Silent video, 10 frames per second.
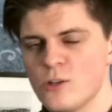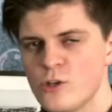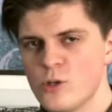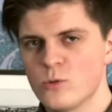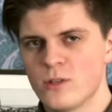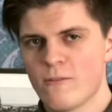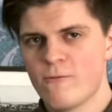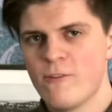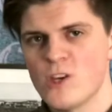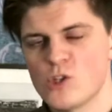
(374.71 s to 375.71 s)

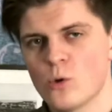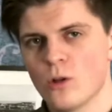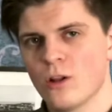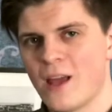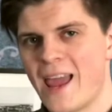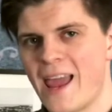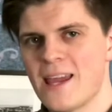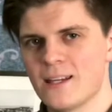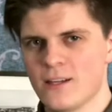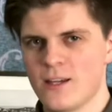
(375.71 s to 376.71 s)
using visual
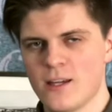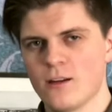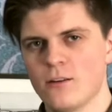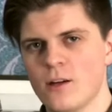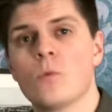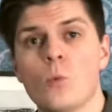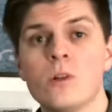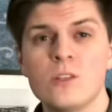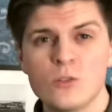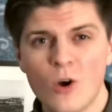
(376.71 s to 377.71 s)
aid here.
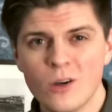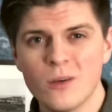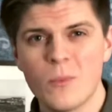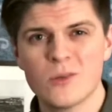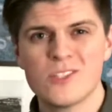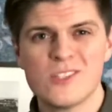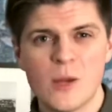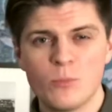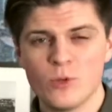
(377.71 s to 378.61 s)
When you're talking about separate